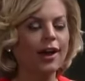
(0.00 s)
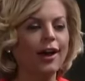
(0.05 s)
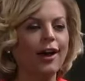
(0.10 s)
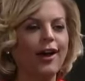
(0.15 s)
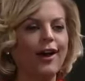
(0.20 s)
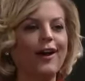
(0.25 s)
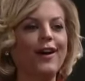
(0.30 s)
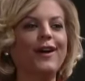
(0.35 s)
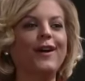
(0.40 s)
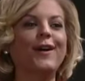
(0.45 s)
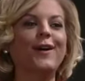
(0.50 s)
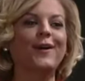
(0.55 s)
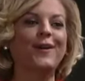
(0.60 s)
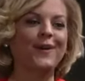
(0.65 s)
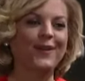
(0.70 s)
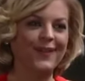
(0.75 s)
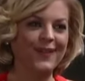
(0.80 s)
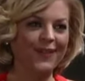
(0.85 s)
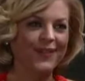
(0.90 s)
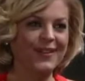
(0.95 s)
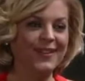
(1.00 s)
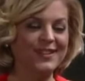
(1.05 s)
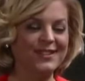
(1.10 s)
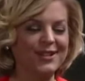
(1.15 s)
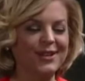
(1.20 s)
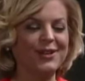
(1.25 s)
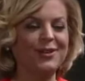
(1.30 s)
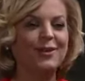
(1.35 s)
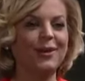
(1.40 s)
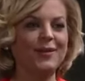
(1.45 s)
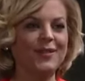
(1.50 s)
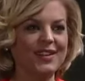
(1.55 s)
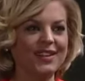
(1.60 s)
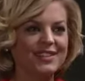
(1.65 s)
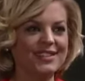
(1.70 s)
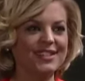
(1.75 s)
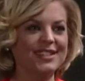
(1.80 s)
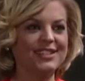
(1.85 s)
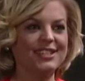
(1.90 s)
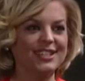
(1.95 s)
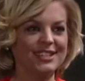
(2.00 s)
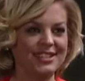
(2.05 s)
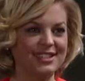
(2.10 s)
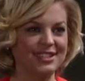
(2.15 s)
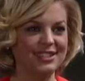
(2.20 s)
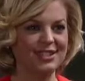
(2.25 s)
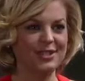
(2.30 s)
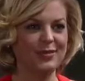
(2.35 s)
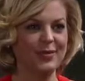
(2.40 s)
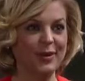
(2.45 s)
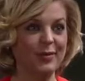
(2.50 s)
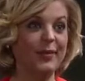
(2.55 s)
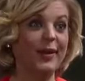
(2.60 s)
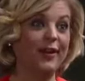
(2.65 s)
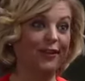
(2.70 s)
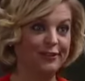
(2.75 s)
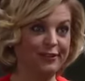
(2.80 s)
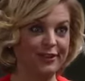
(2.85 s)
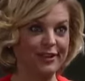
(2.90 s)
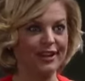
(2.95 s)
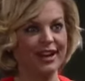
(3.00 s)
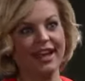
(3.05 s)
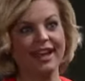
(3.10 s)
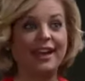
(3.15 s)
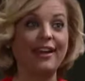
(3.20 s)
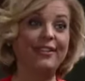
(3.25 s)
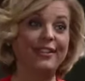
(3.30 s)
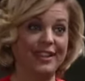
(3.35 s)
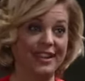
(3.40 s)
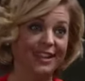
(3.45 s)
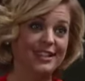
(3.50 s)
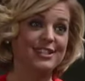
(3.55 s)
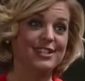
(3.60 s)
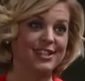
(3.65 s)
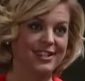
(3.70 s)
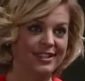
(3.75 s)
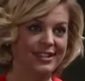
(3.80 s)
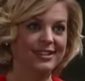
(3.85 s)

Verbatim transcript: Oh, so you want me to suggest that she be barefoot and hang out in the kitchen?